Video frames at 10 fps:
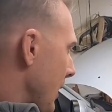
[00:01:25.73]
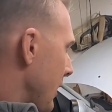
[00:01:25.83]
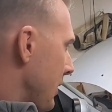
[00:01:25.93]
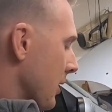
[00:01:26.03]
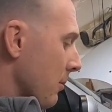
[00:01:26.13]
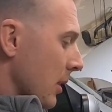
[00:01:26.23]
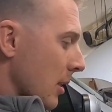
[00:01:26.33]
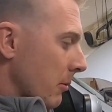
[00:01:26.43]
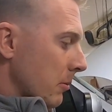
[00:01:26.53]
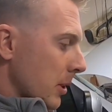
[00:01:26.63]
He's going to be
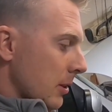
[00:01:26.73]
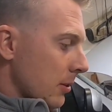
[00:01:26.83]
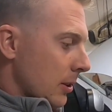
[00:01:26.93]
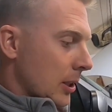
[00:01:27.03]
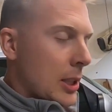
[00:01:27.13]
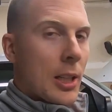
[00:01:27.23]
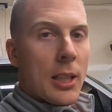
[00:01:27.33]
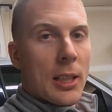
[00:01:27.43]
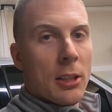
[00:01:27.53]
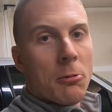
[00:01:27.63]
helping me do the
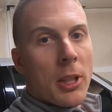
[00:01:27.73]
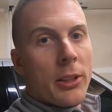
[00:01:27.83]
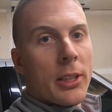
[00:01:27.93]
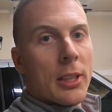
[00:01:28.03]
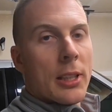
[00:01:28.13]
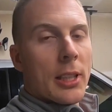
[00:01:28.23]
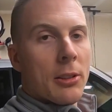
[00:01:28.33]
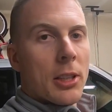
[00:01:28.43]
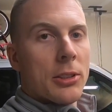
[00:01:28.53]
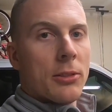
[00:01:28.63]
cutting and the welding on that
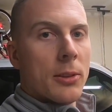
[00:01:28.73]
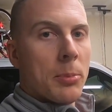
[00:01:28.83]
crossover